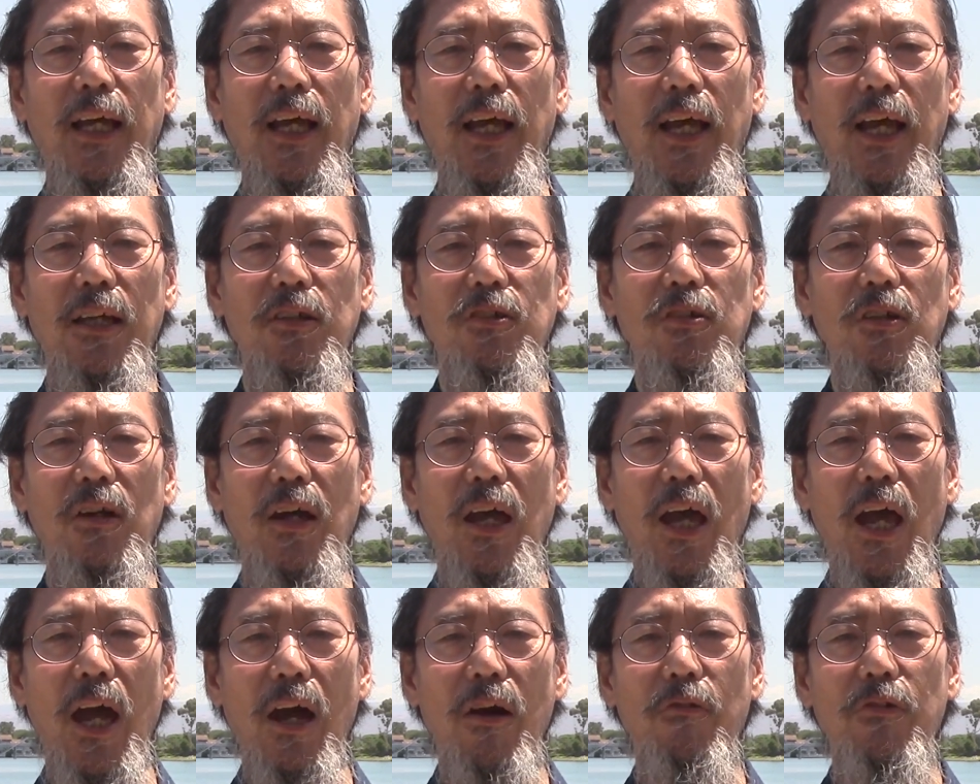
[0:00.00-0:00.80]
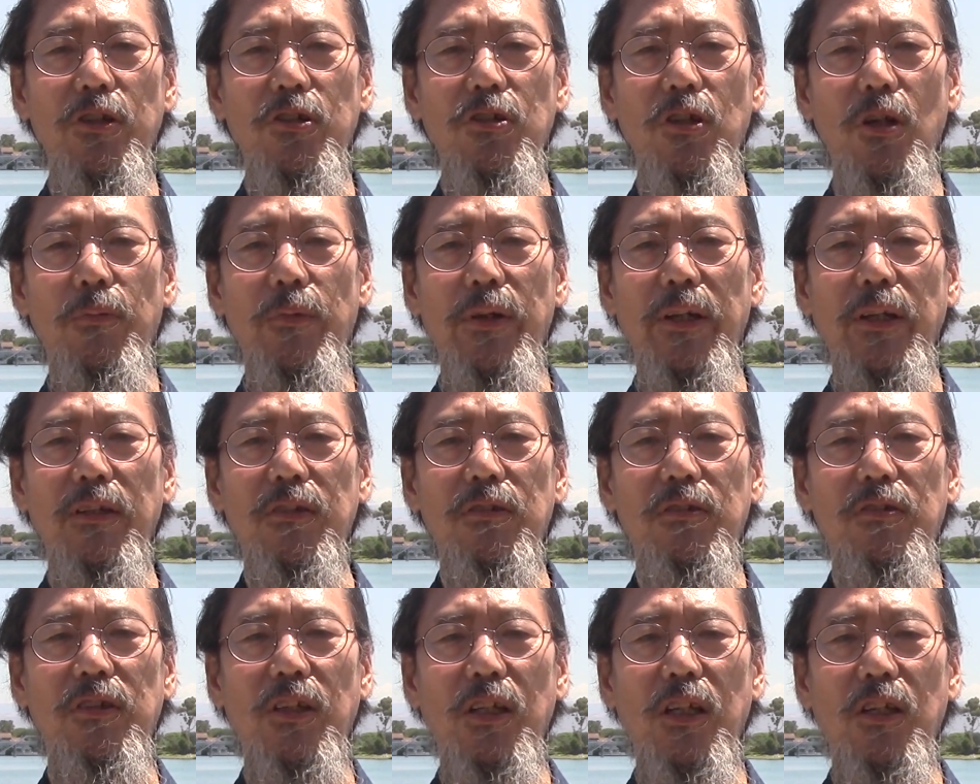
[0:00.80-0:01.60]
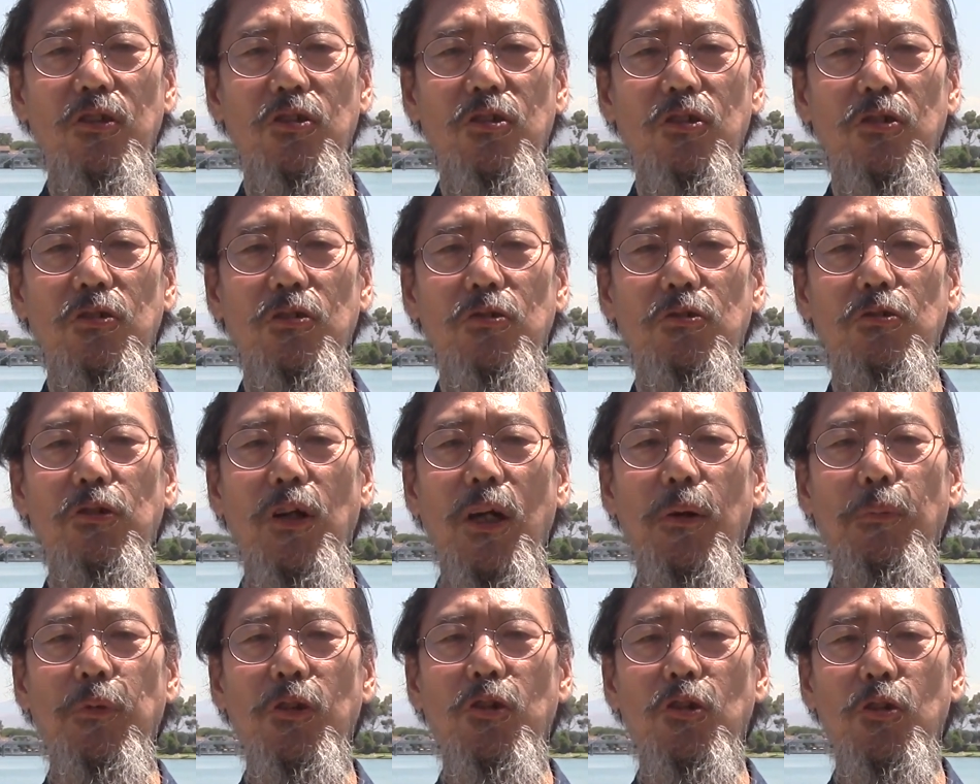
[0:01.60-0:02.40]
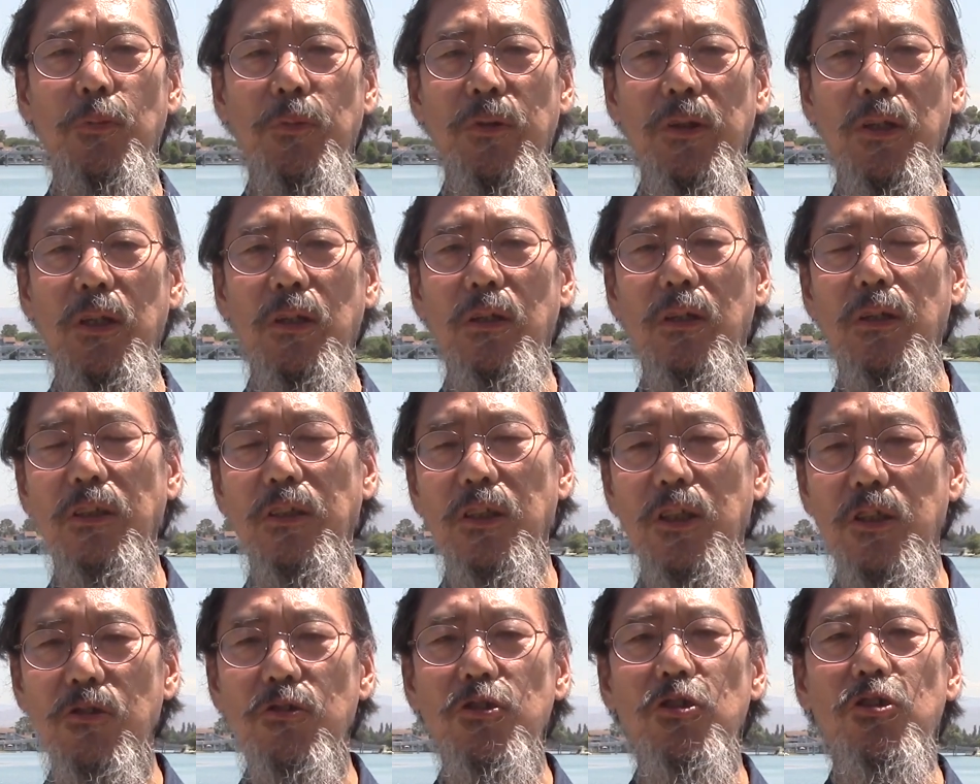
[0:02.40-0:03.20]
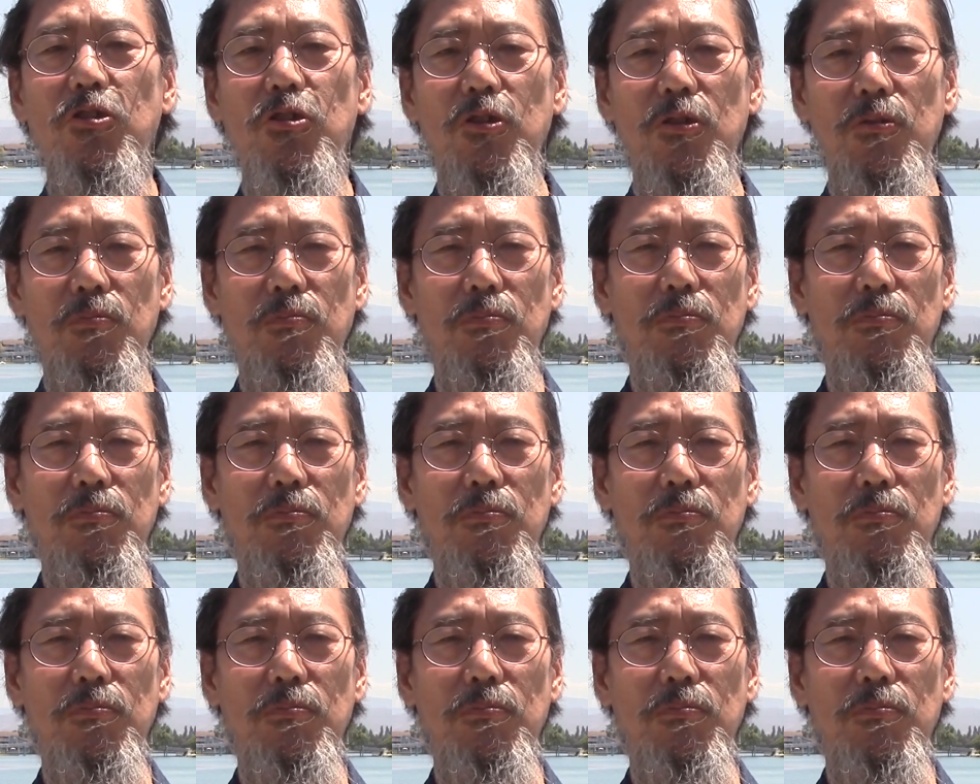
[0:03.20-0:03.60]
as an average American citizen who happen to be a Christian.